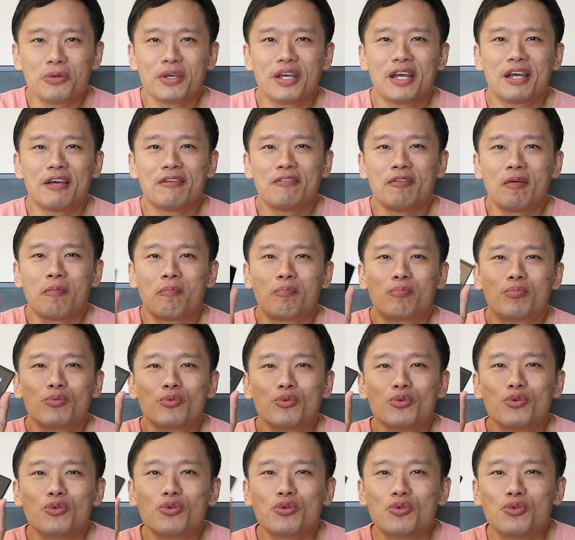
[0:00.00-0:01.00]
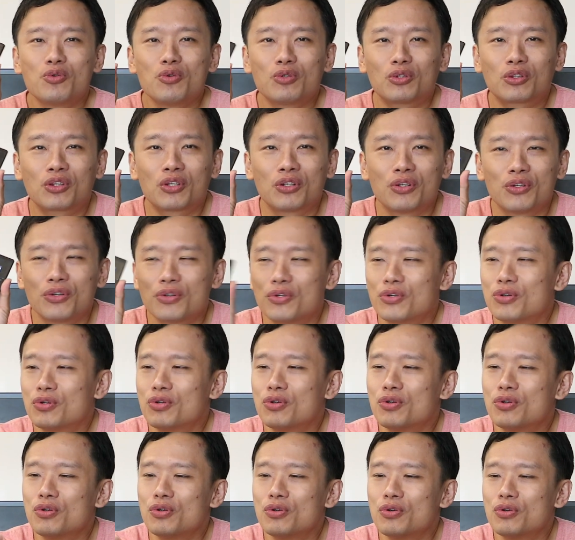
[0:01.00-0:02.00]
we have a
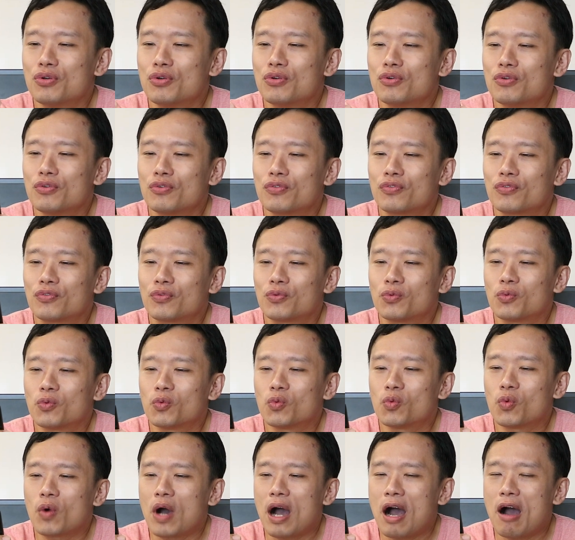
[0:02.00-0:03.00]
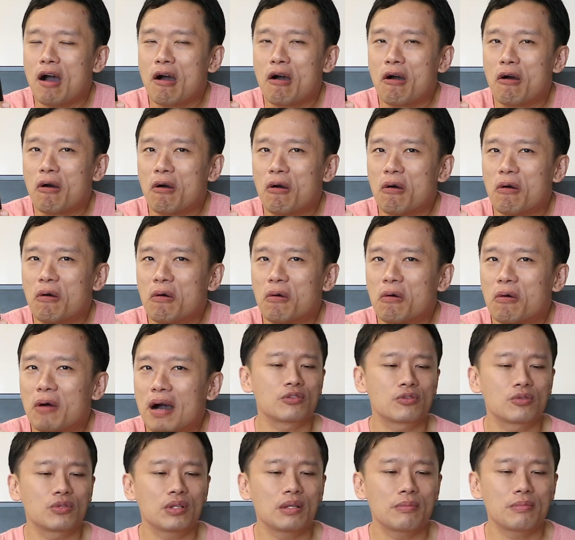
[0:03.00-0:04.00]
Bluetooth. Wow.
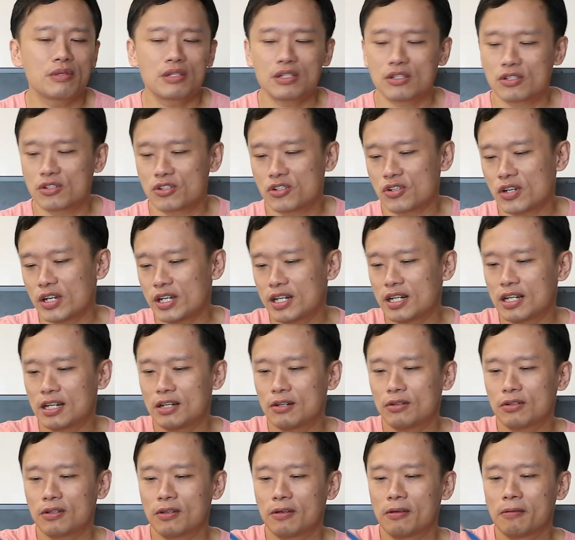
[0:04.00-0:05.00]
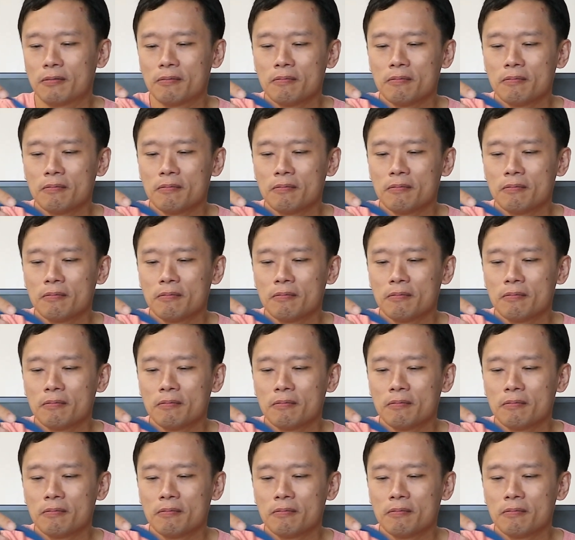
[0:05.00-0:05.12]
So let me just try it out.